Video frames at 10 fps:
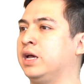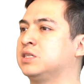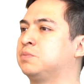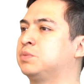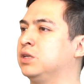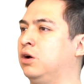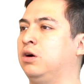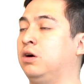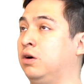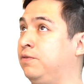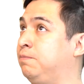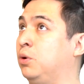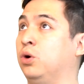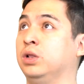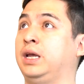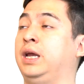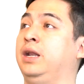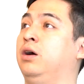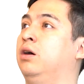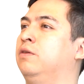wasps, of
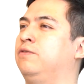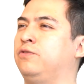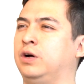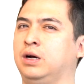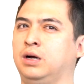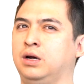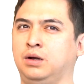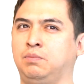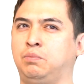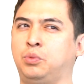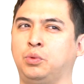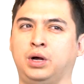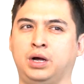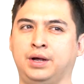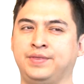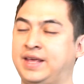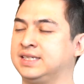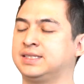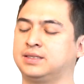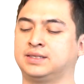pollen, of
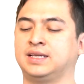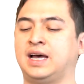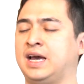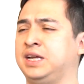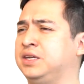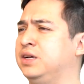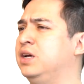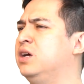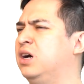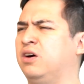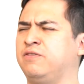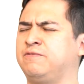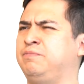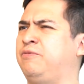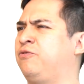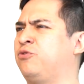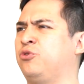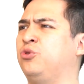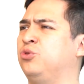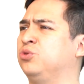nest site, of
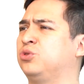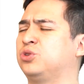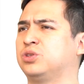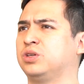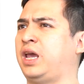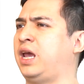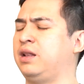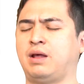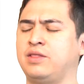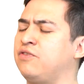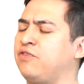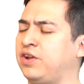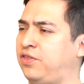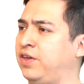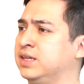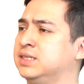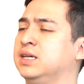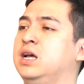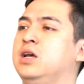fruits, and different things.